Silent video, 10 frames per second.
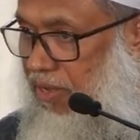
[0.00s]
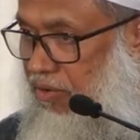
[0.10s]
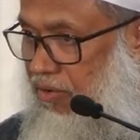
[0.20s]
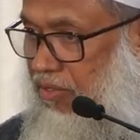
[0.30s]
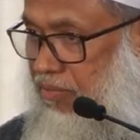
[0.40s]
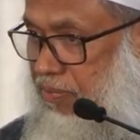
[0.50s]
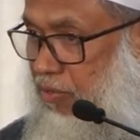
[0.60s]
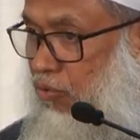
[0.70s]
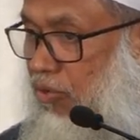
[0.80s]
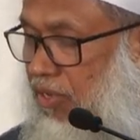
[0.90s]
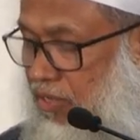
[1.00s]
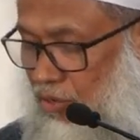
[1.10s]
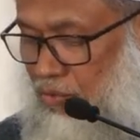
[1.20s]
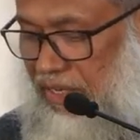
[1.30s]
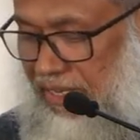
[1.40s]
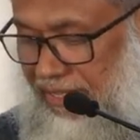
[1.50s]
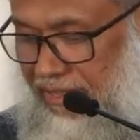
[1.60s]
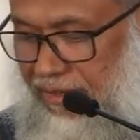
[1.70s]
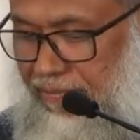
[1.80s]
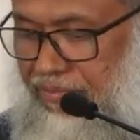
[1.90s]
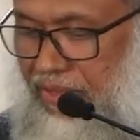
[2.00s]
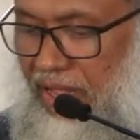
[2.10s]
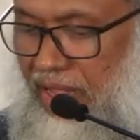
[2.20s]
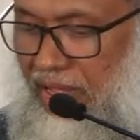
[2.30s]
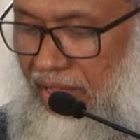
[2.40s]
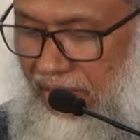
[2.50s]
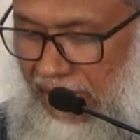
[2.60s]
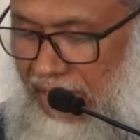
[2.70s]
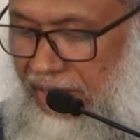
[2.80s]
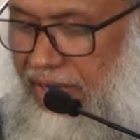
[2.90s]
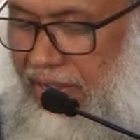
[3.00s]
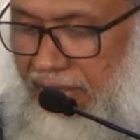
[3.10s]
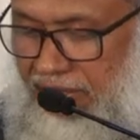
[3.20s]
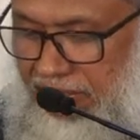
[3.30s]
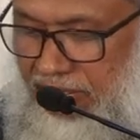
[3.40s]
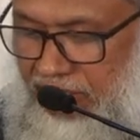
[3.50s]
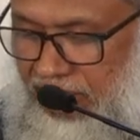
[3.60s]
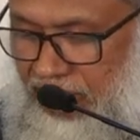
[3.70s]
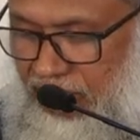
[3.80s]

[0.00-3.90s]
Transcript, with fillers: with pure Tawheed. Again, this sh